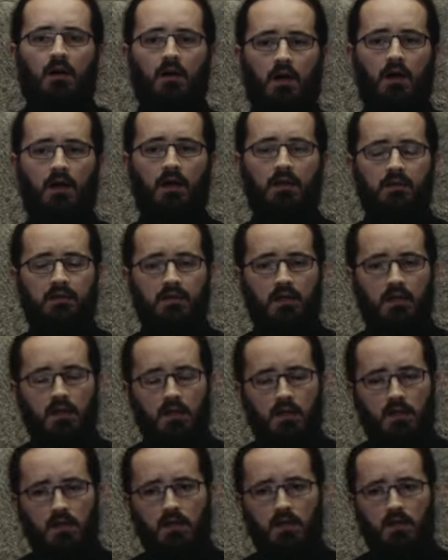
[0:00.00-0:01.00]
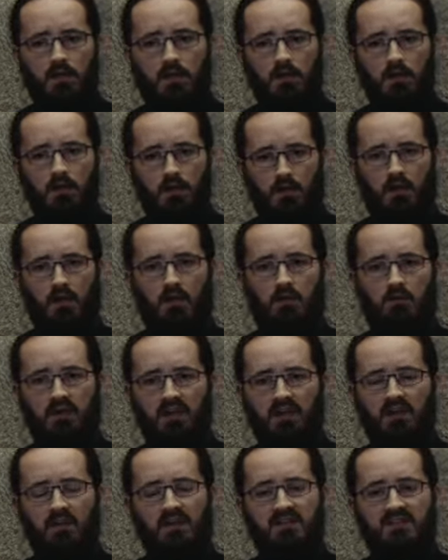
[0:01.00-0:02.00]
And
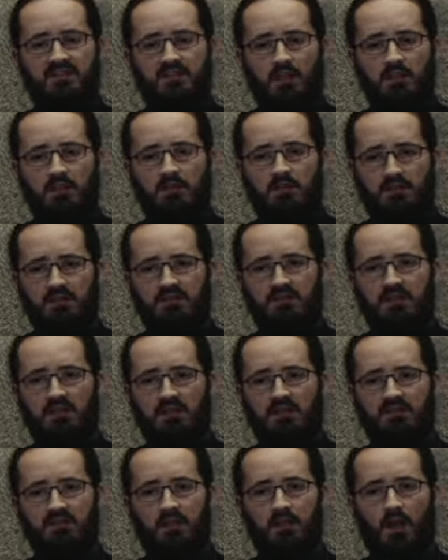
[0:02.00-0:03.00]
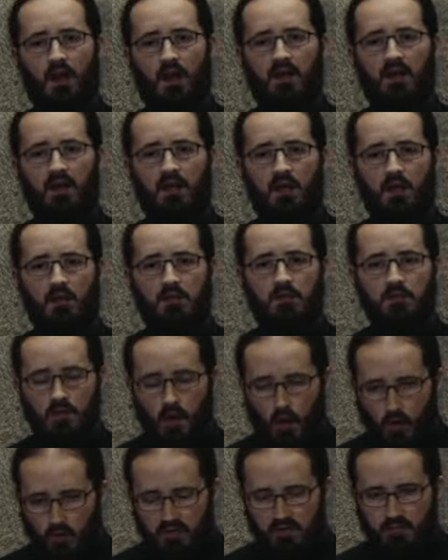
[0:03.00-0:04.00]
really, that sentence is that I
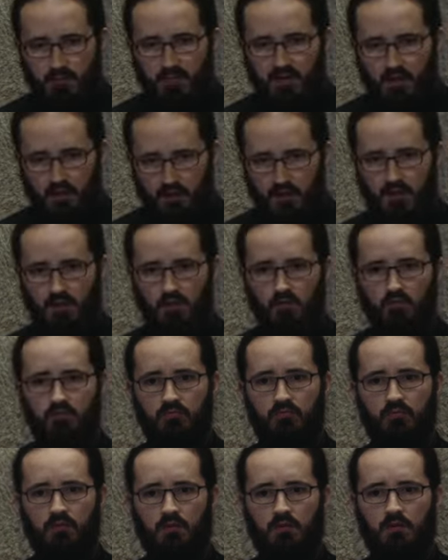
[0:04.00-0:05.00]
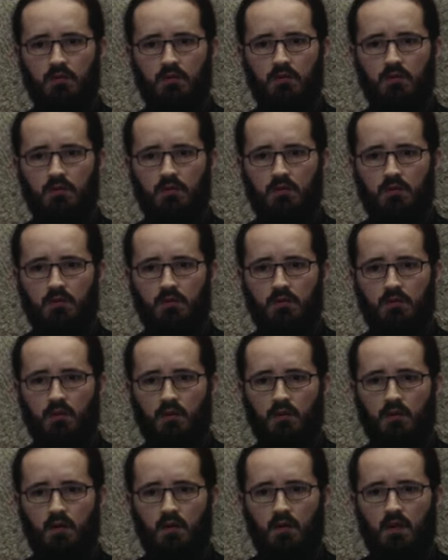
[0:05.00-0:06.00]
cannot believe,
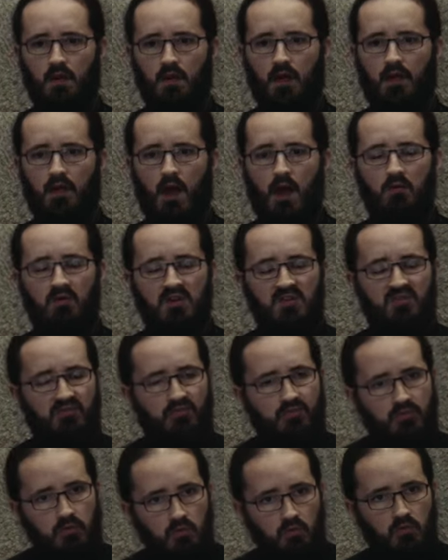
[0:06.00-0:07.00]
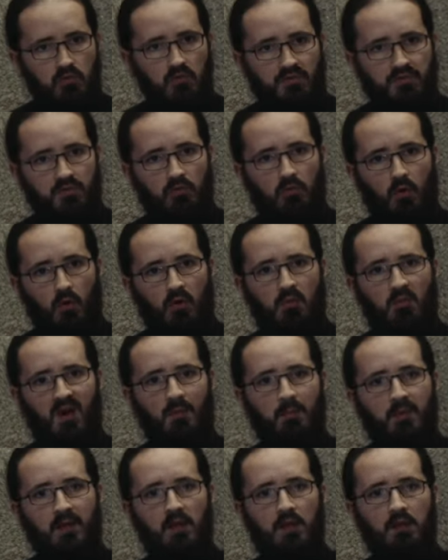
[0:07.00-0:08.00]
and I refuse with all my
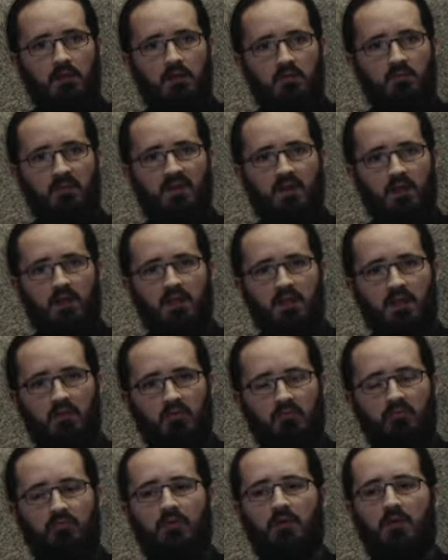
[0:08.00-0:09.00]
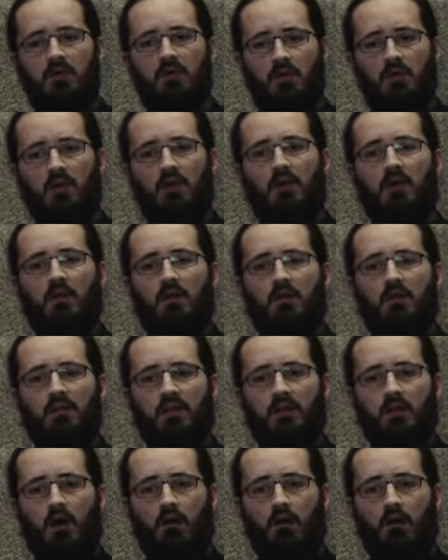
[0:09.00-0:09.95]
being to believe, that